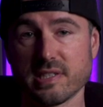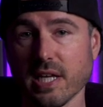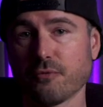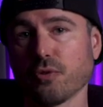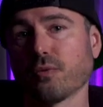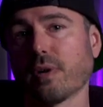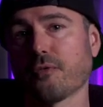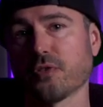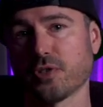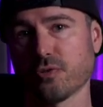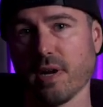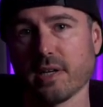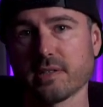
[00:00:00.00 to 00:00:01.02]
several reference
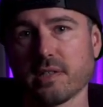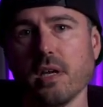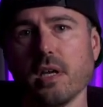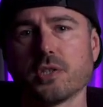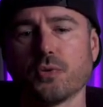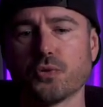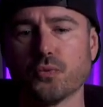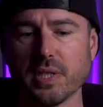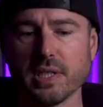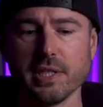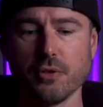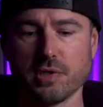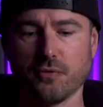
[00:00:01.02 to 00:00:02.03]
tracks. So it's
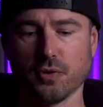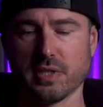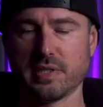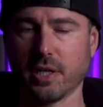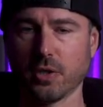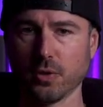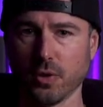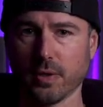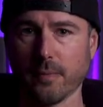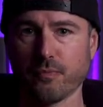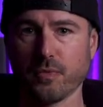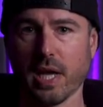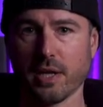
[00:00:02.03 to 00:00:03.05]
really useful to take a look
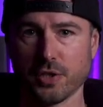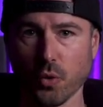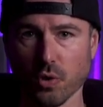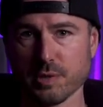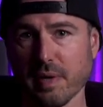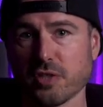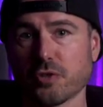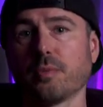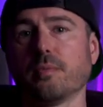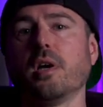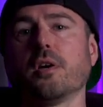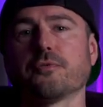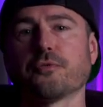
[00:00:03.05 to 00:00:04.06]
at your
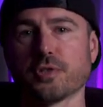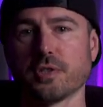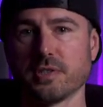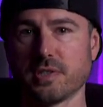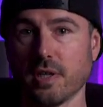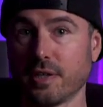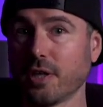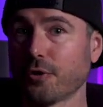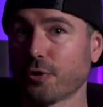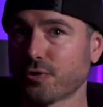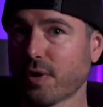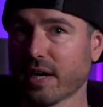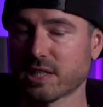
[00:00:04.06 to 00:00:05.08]
spectrum versus
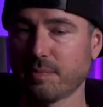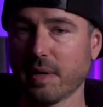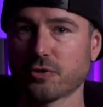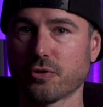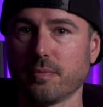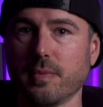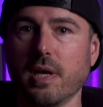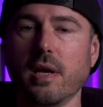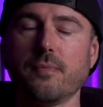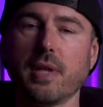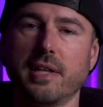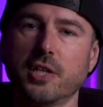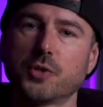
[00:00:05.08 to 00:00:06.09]
another track spectrum.
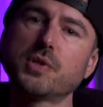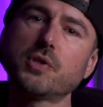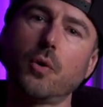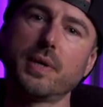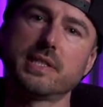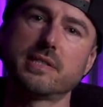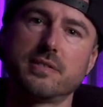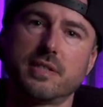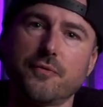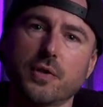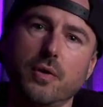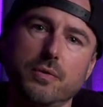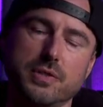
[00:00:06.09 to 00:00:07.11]
And this was always
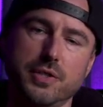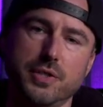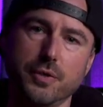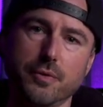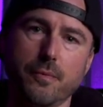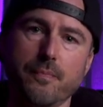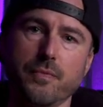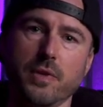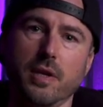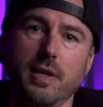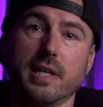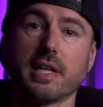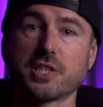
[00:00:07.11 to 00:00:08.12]
difficult to do
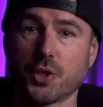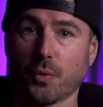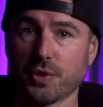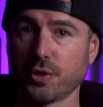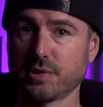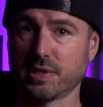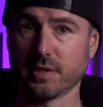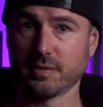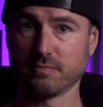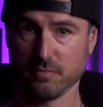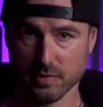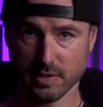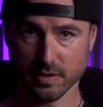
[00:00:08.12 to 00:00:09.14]
unless you were using
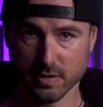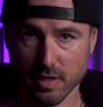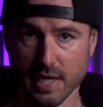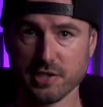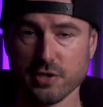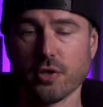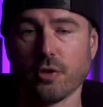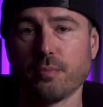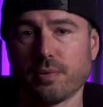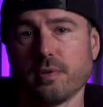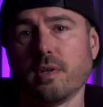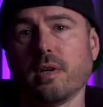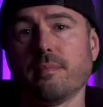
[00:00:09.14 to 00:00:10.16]
the iZotope
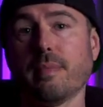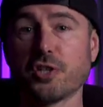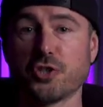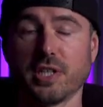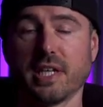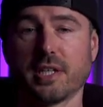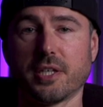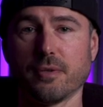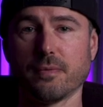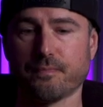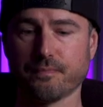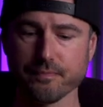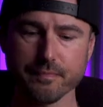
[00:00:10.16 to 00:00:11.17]
matching EQ.
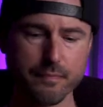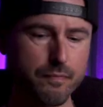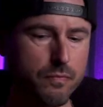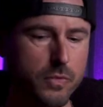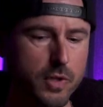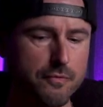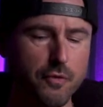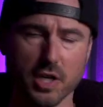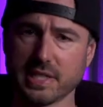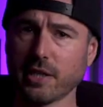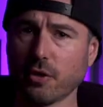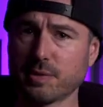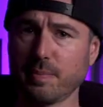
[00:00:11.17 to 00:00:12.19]

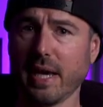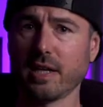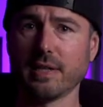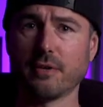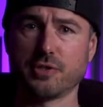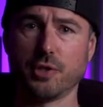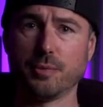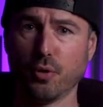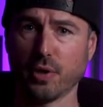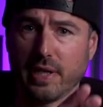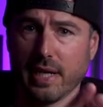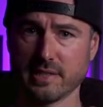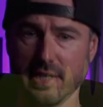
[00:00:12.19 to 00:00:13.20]
Voxengo span allows you to
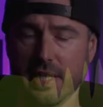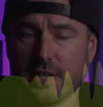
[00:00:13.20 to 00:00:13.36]
put it as an